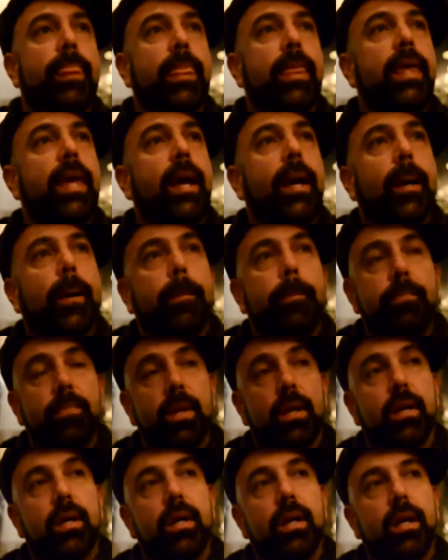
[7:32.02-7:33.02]
Yeah,
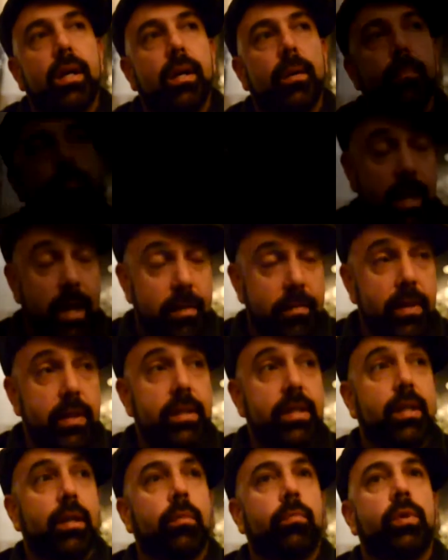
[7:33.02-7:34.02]
Ava
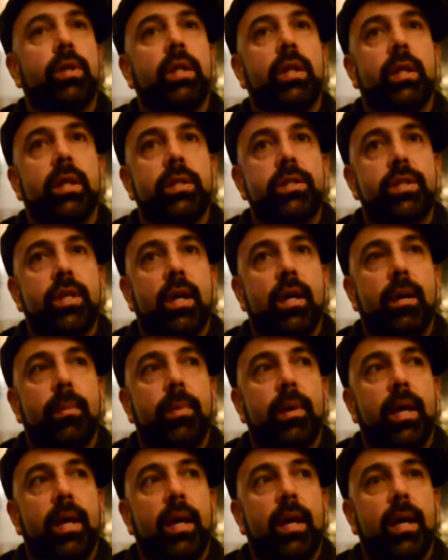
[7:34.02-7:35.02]
did a really good
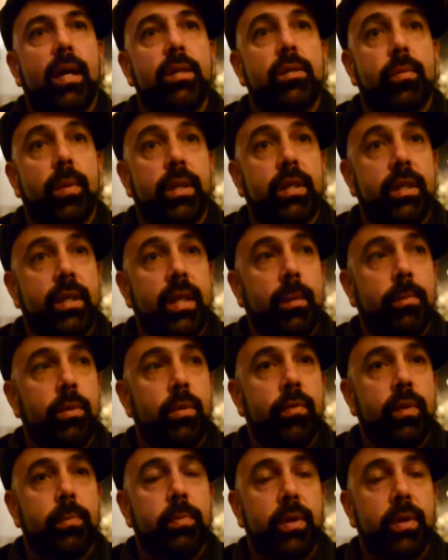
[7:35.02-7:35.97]
job at directing that movie,